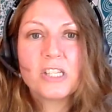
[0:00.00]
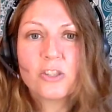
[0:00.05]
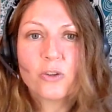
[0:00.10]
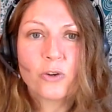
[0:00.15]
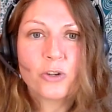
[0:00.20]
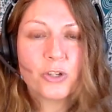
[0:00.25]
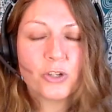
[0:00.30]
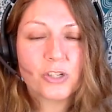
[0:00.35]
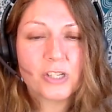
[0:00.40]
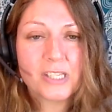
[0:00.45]
these
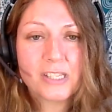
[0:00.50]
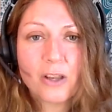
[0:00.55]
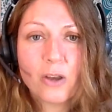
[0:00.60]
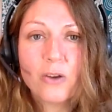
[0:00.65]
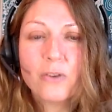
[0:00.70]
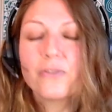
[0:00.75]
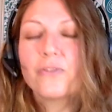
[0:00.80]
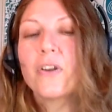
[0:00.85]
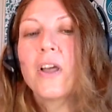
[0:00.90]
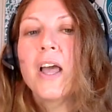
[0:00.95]
on
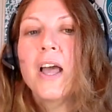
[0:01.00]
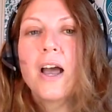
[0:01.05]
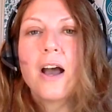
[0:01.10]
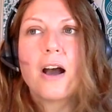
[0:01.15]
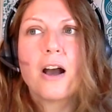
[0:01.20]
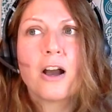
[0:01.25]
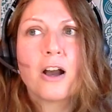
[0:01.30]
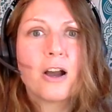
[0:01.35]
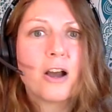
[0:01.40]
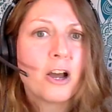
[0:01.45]
yourself,
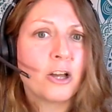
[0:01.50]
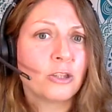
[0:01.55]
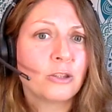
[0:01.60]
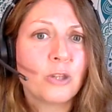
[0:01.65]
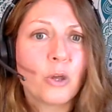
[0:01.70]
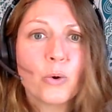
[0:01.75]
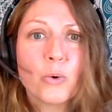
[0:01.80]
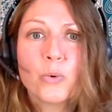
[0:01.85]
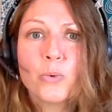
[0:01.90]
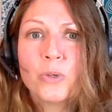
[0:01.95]

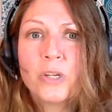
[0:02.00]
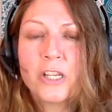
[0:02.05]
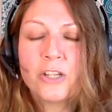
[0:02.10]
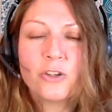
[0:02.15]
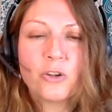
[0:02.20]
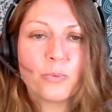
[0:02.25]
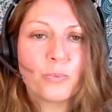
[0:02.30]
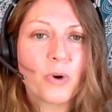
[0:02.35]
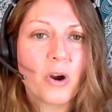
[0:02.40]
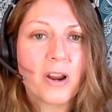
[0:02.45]
alone in
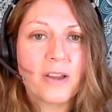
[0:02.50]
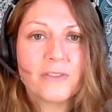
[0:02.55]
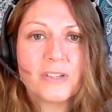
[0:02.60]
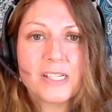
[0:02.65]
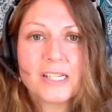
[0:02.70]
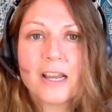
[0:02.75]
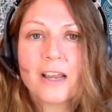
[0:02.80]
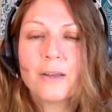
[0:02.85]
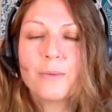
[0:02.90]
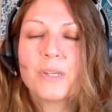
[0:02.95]
your
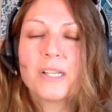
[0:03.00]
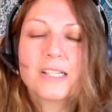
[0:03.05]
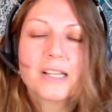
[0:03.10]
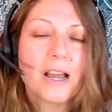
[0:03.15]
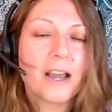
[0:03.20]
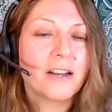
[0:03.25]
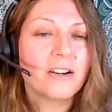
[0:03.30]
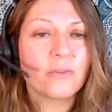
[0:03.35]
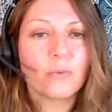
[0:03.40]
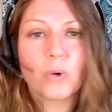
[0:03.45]
private time, that's
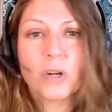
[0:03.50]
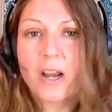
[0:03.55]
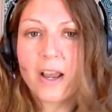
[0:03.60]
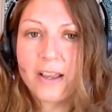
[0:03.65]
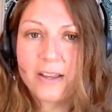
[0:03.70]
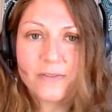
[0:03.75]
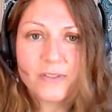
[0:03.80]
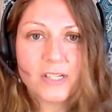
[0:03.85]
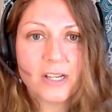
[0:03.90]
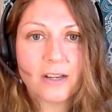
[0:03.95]
kind of what I
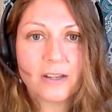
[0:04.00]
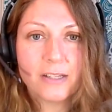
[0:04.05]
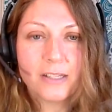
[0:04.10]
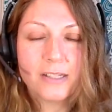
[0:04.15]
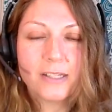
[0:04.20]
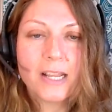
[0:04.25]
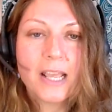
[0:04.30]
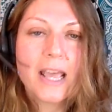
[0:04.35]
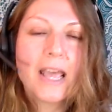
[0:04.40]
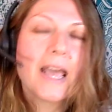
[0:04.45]
have
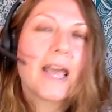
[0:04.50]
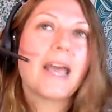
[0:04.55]
done.